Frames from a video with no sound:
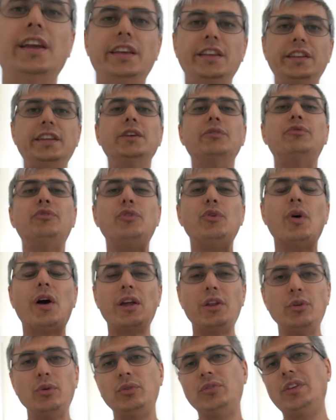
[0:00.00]
If you
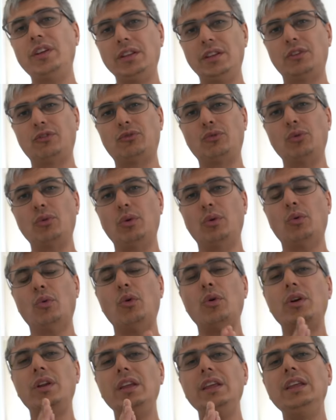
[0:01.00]
are using this tool
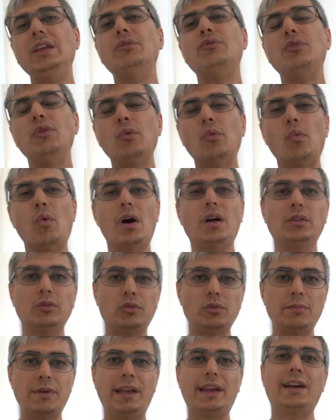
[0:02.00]
or if you want
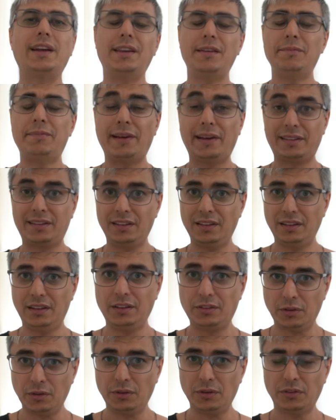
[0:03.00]
to make an impact in
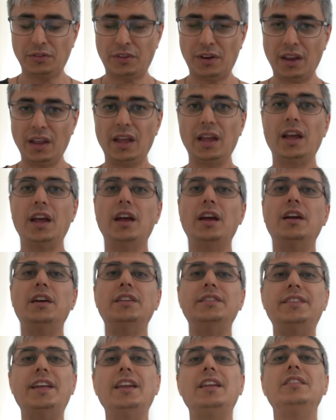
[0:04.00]
this industry,
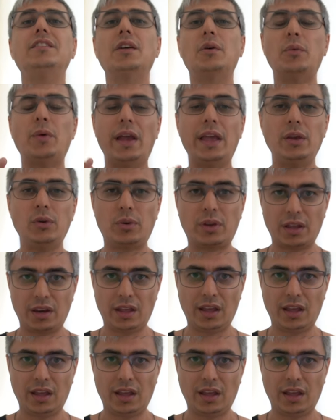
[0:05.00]
there is a way you can